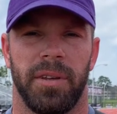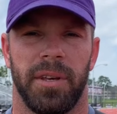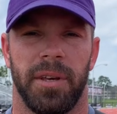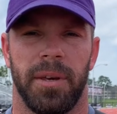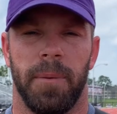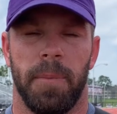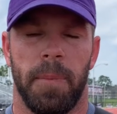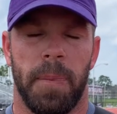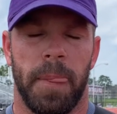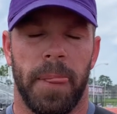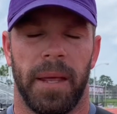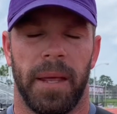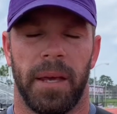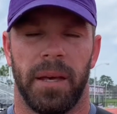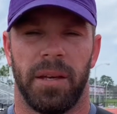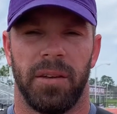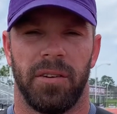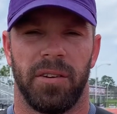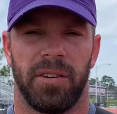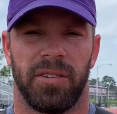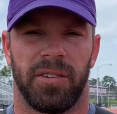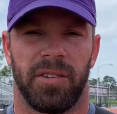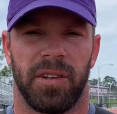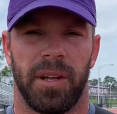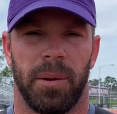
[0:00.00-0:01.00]
He
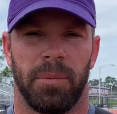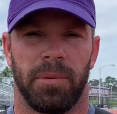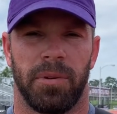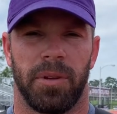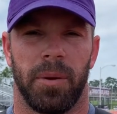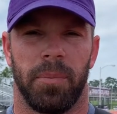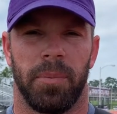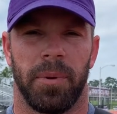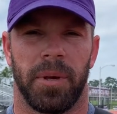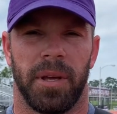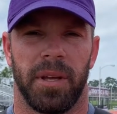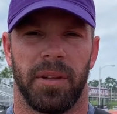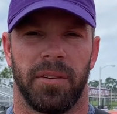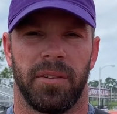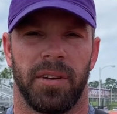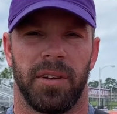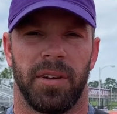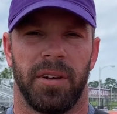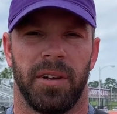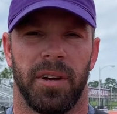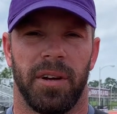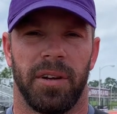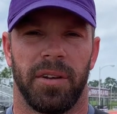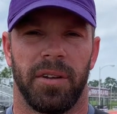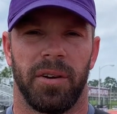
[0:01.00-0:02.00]
just steps up and gets it
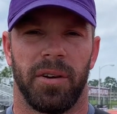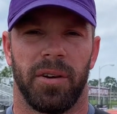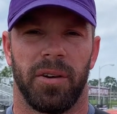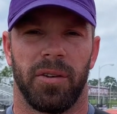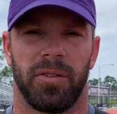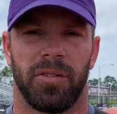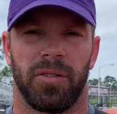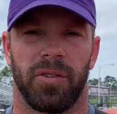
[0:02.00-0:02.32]
done, you know.